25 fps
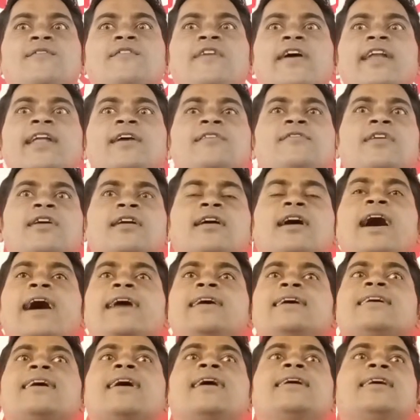Or whenever
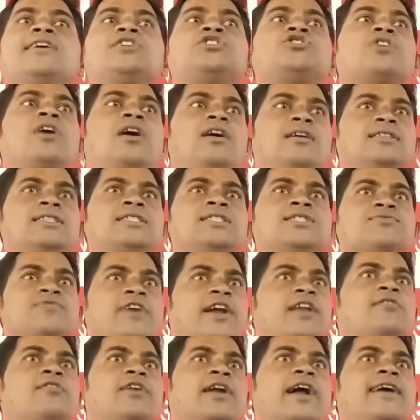I get a chance,
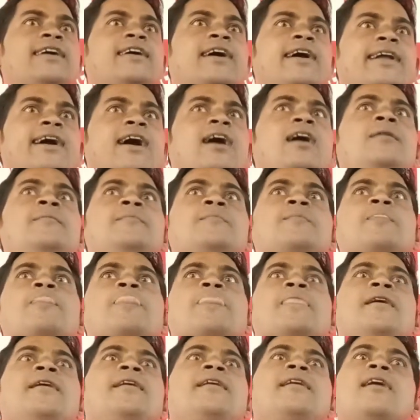
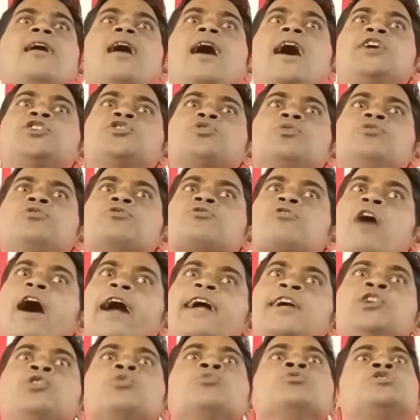I should
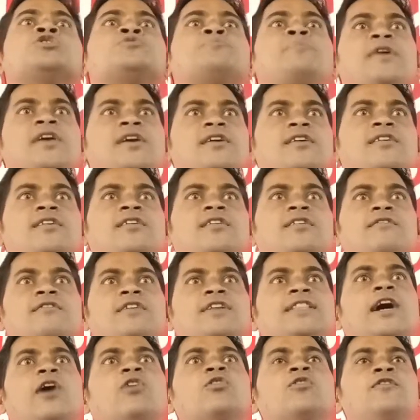try to speak
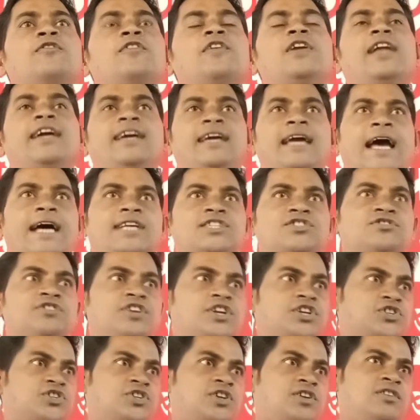without feeling
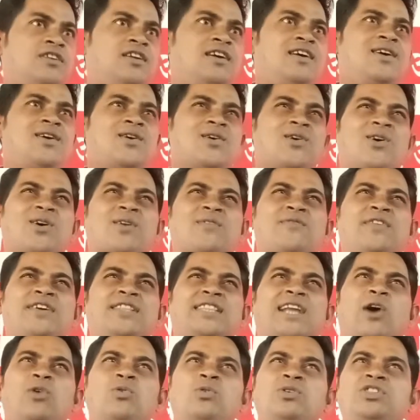hesitation or
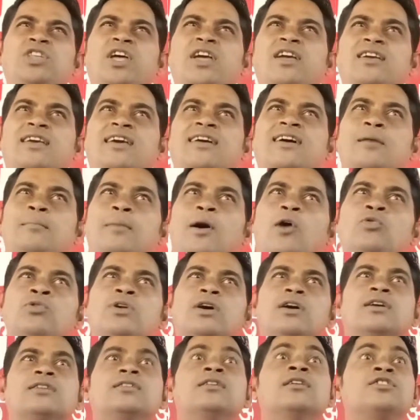without thinking
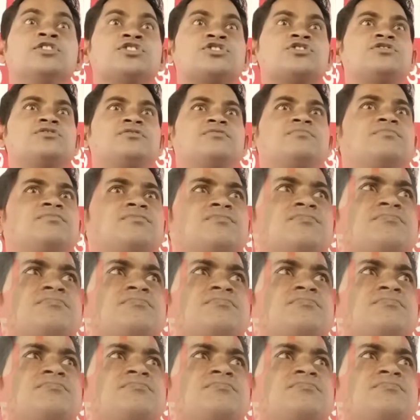about others.